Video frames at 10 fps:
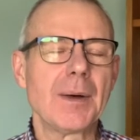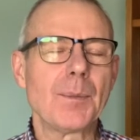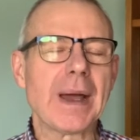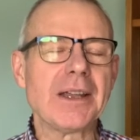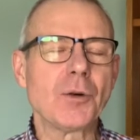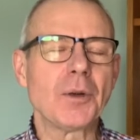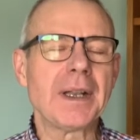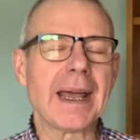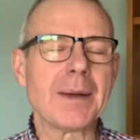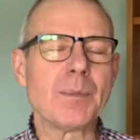May your
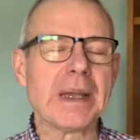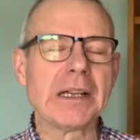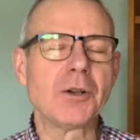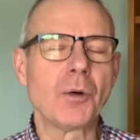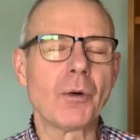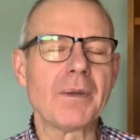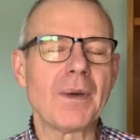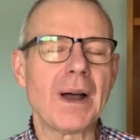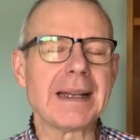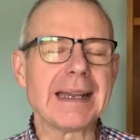name be
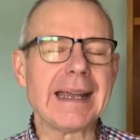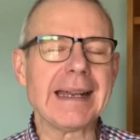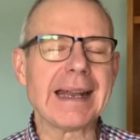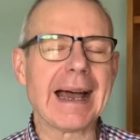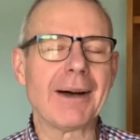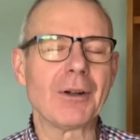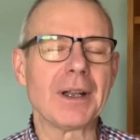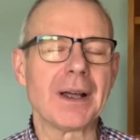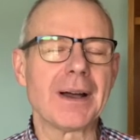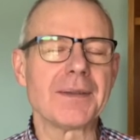glorified in our
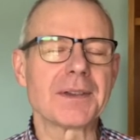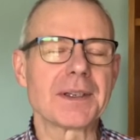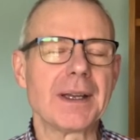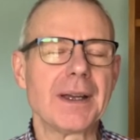lives.